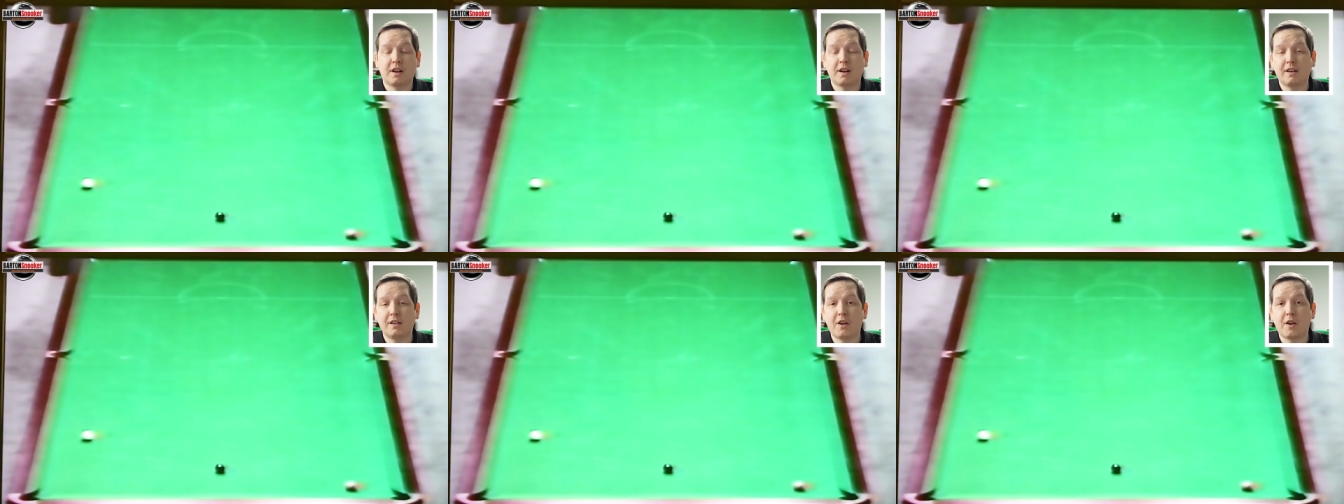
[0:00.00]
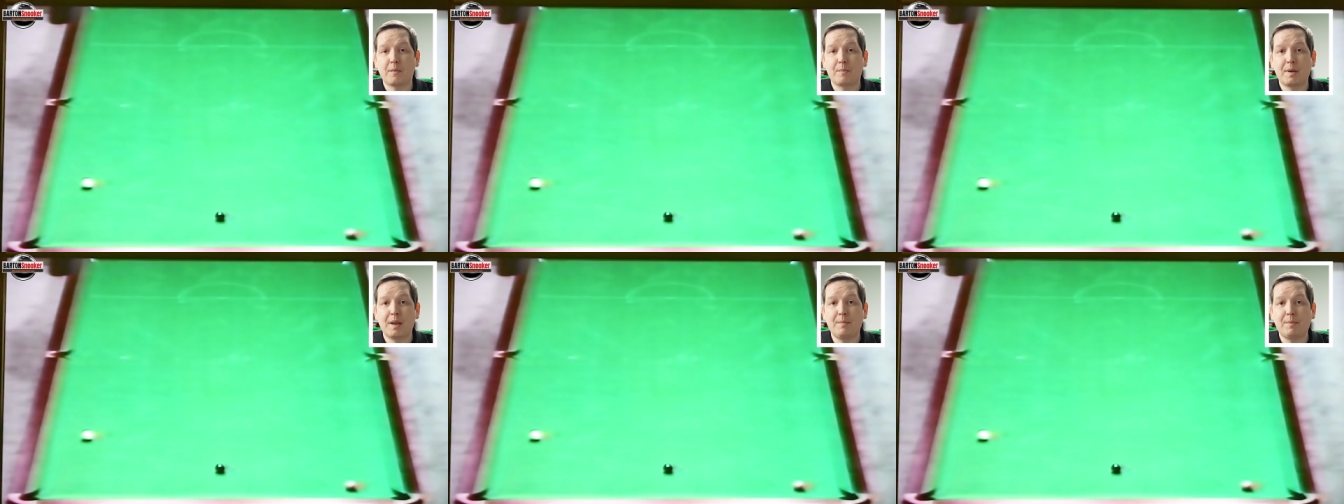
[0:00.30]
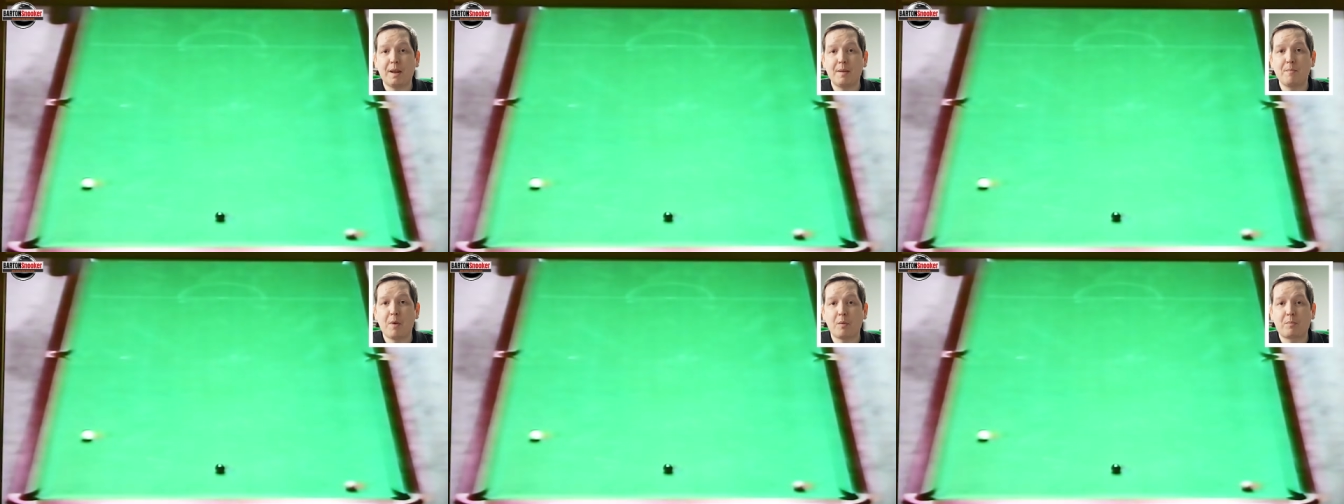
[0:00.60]
and a lot of
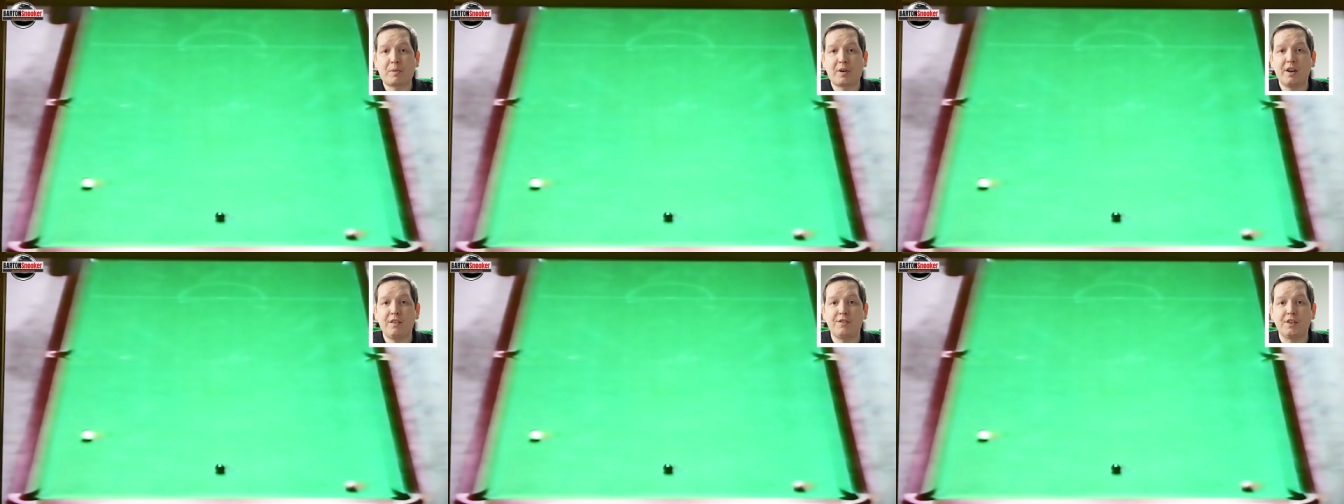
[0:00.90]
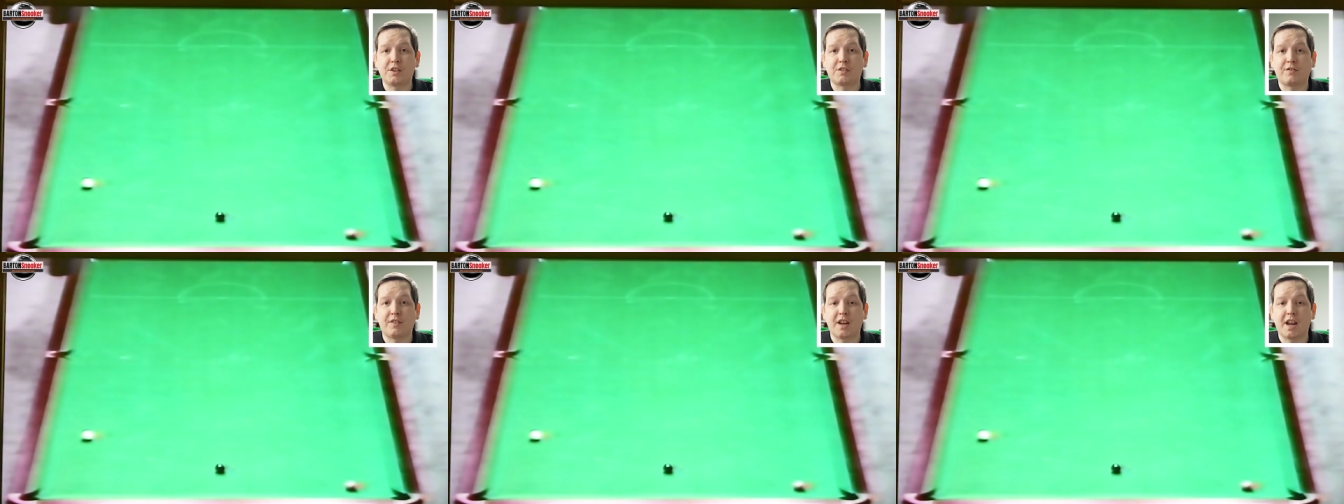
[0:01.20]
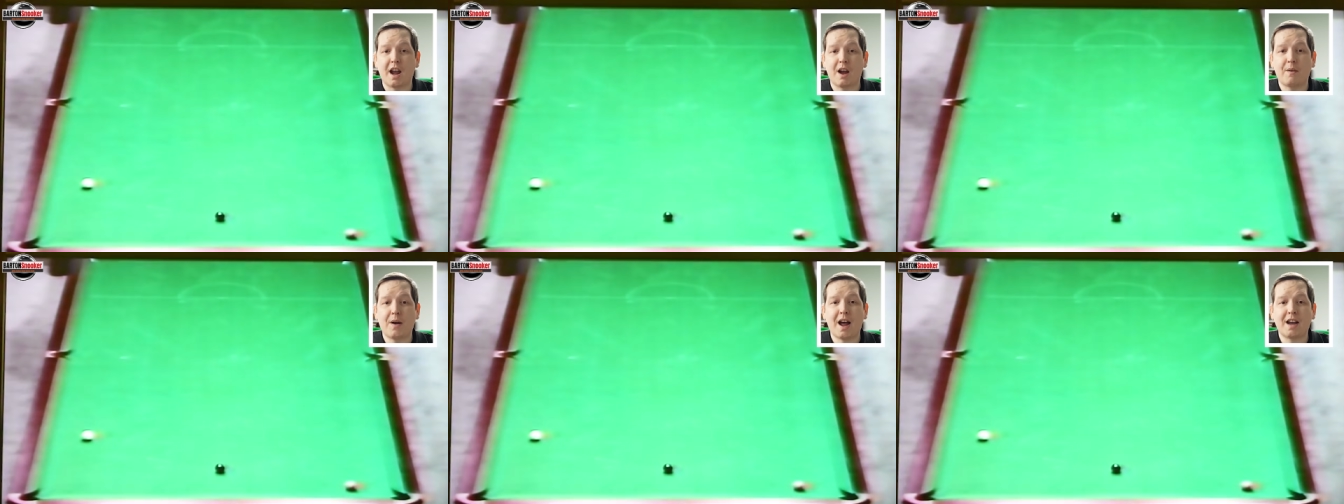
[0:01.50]
people in my previous
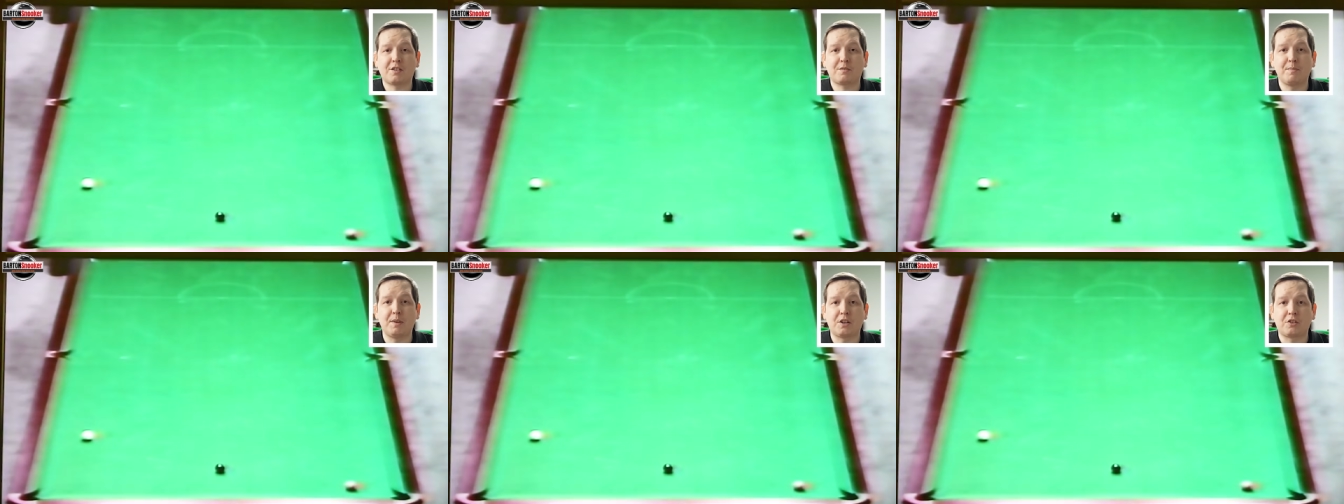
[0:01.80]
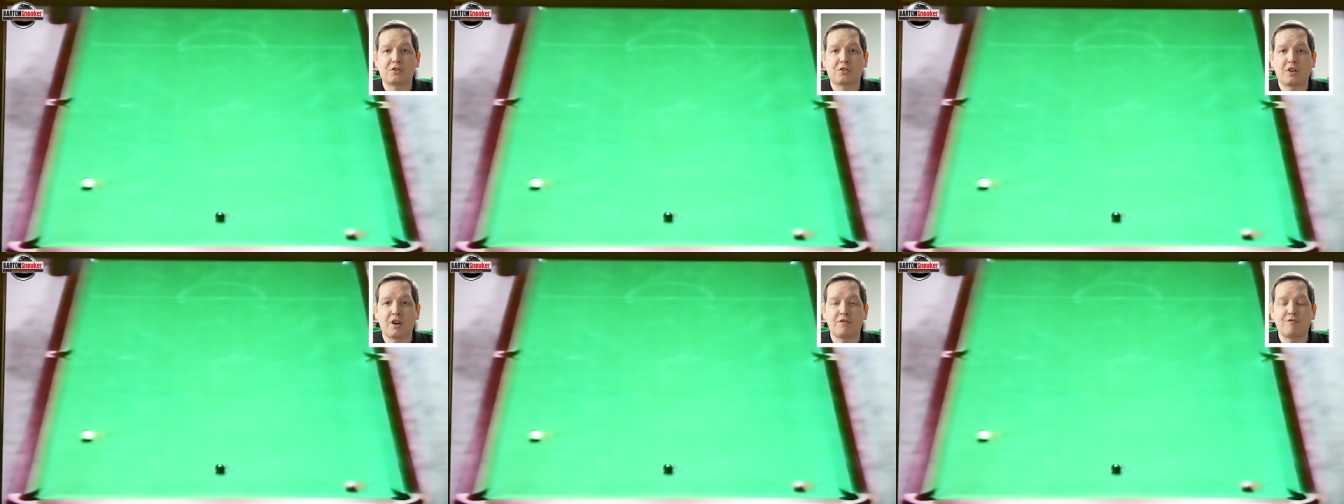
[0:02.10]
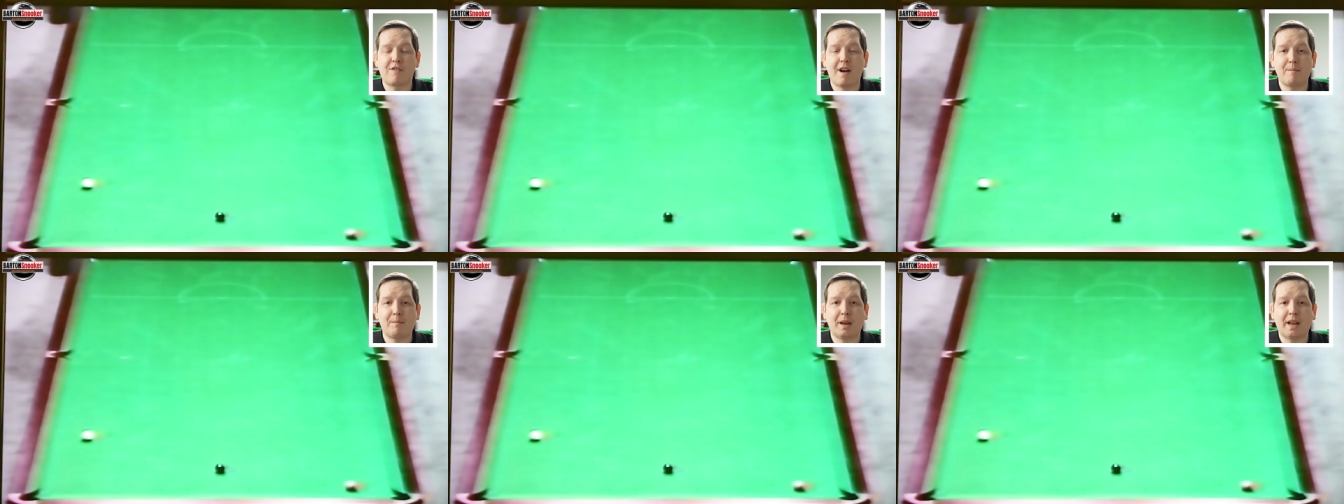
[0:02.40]
video asked me to try
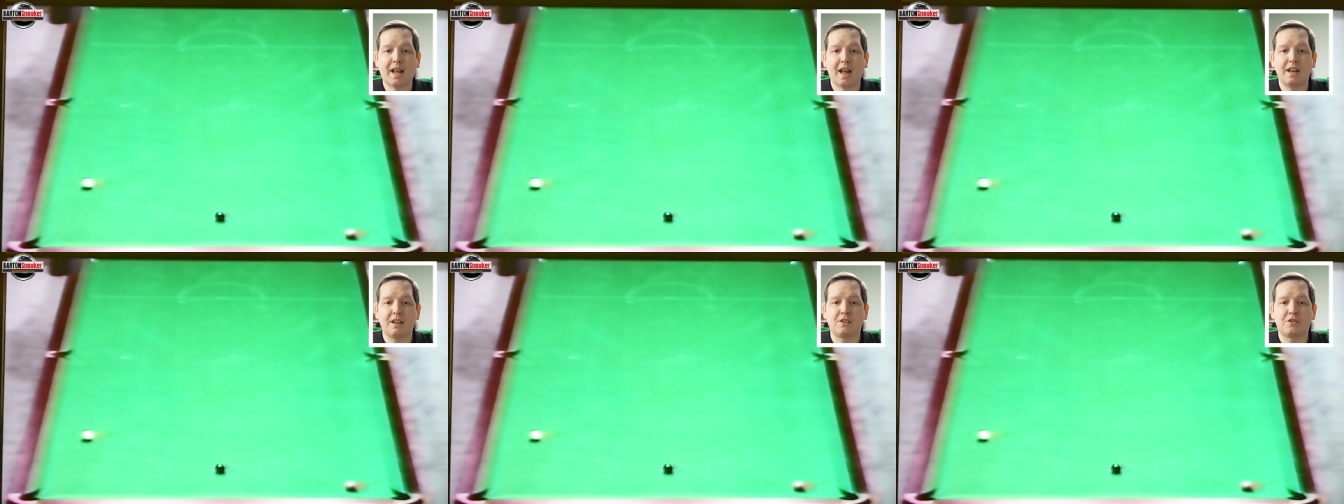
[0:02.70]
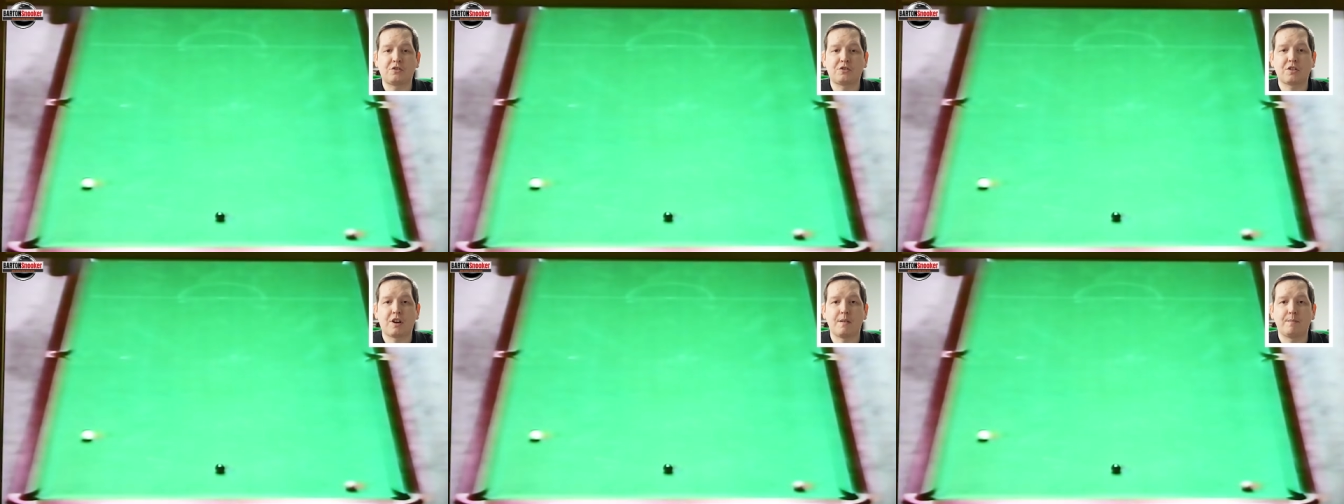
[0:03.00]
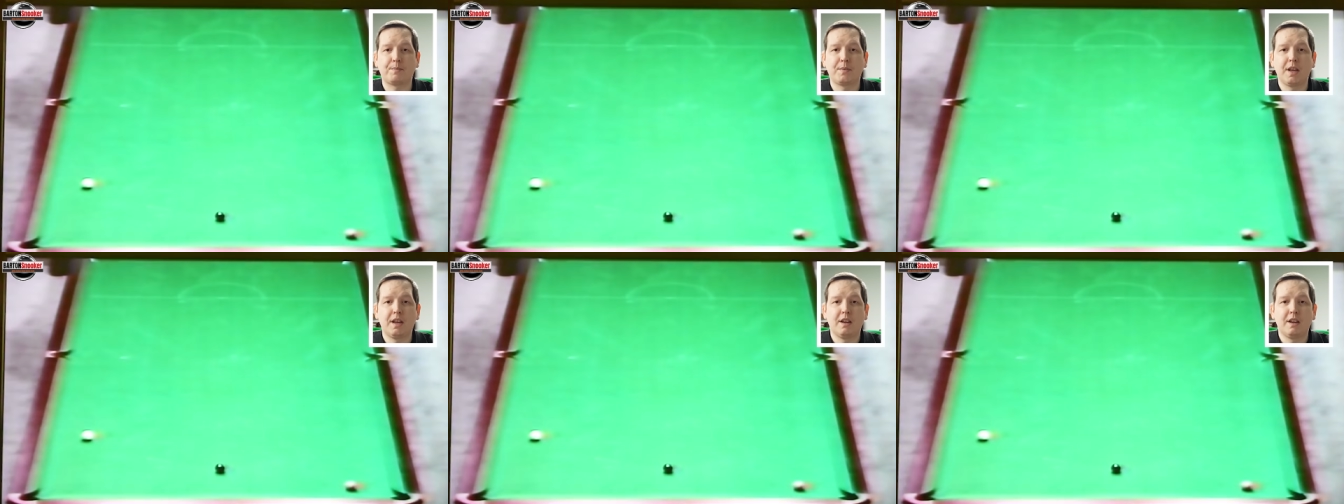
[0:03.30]
and replicate this shot.